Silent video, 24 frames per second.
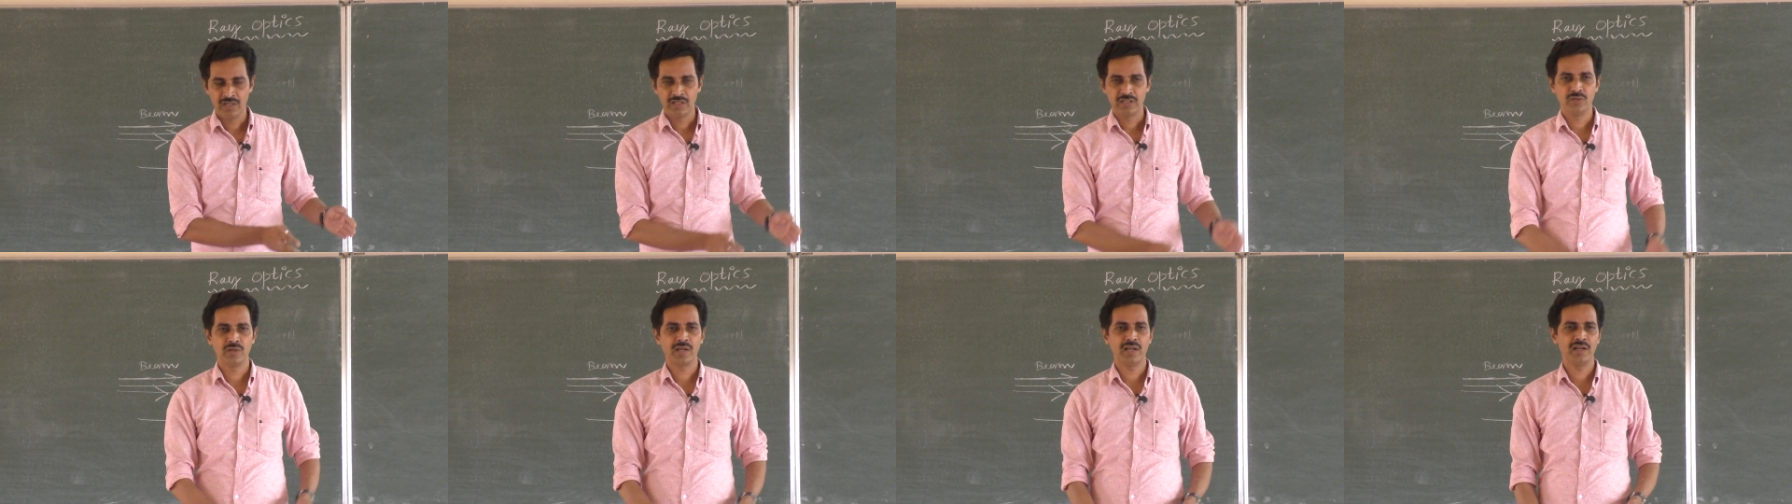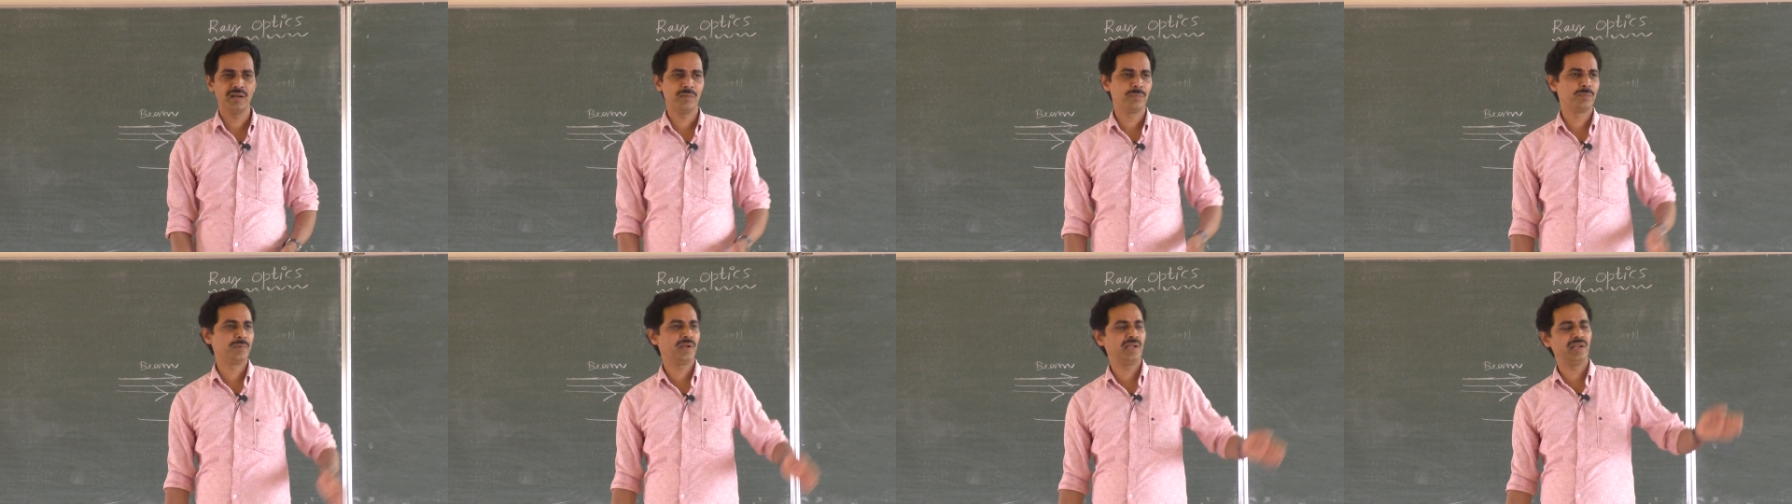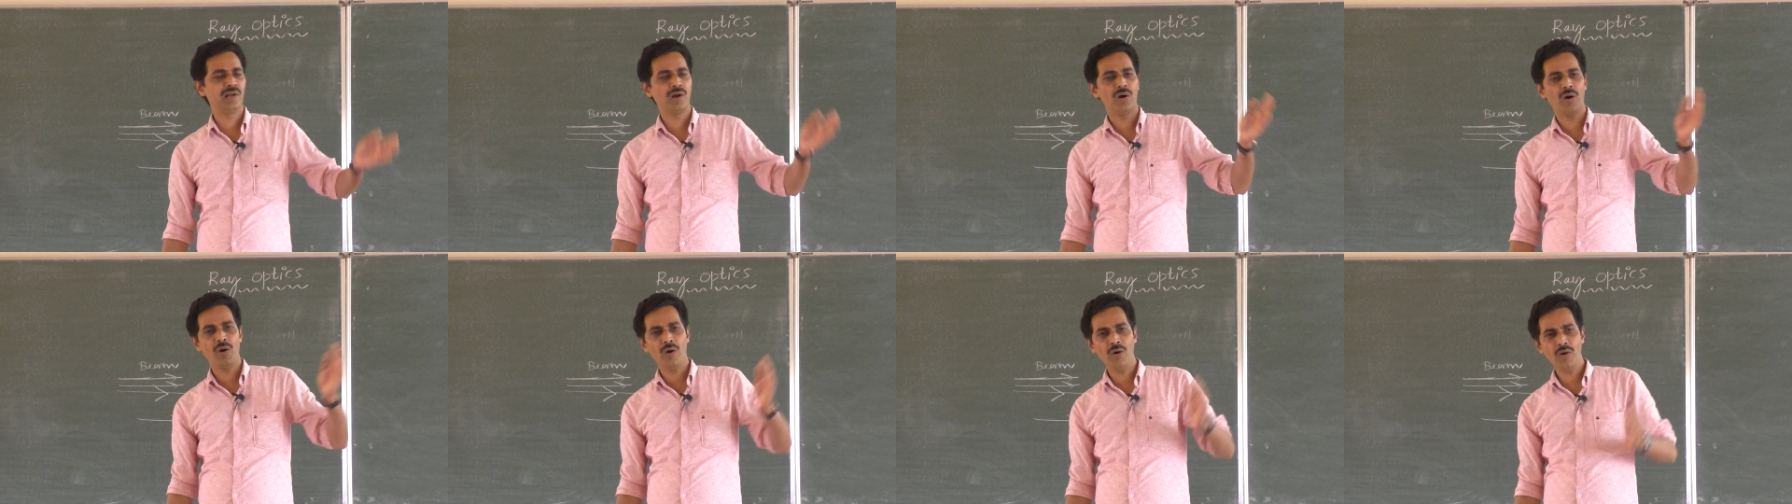you can apply
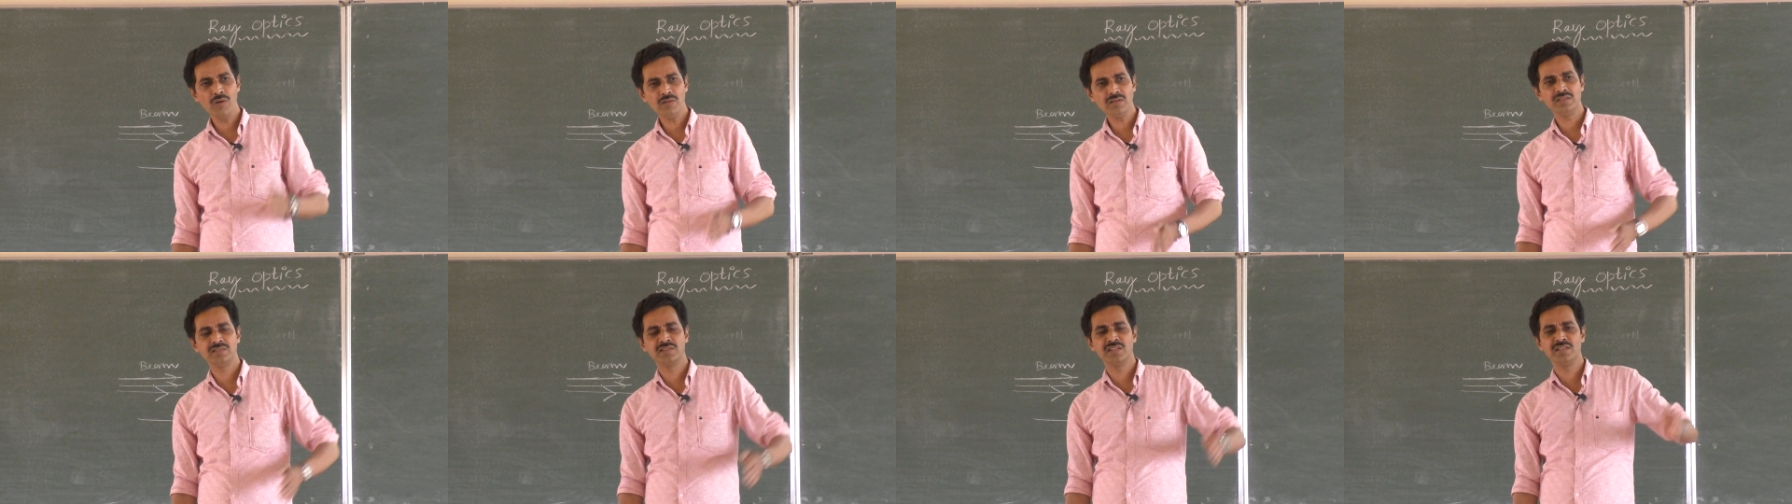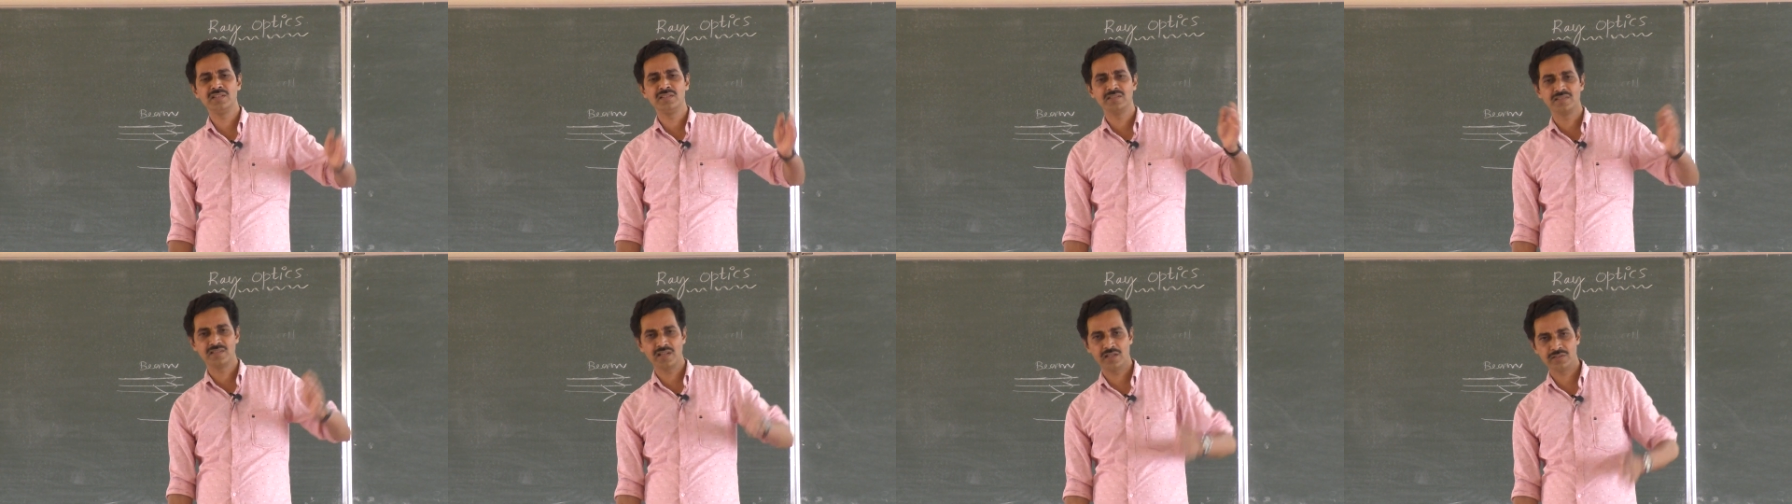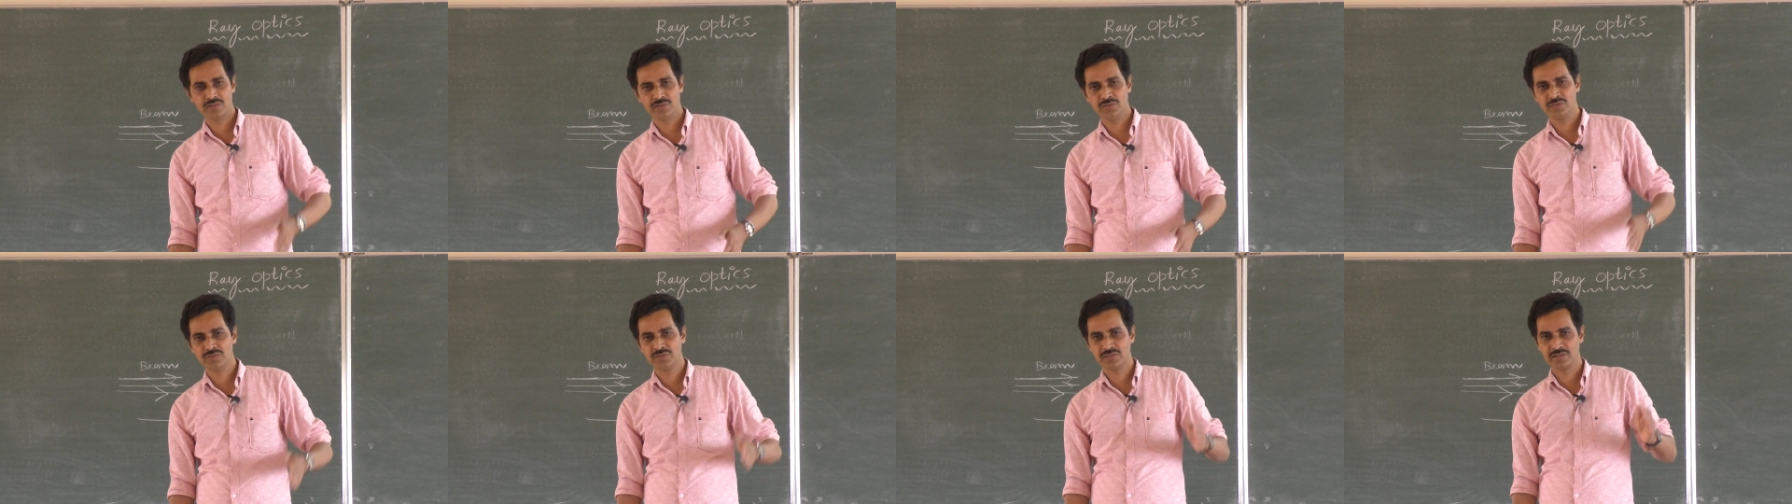all the things that
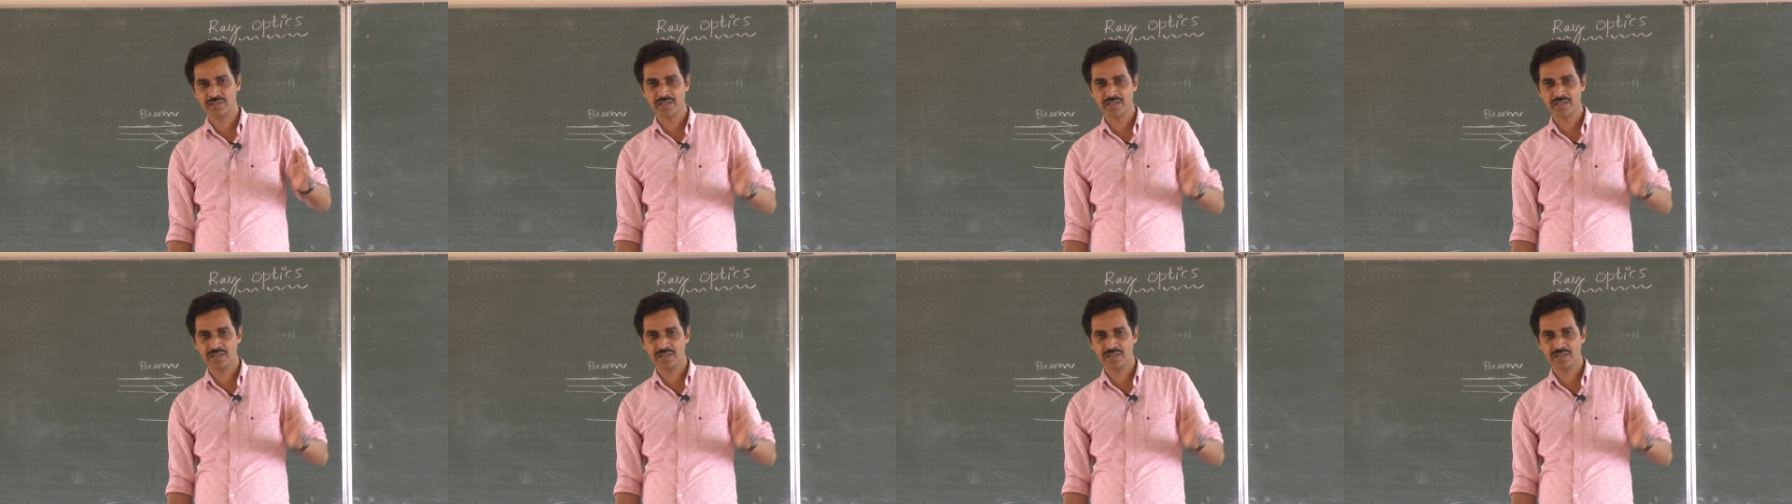you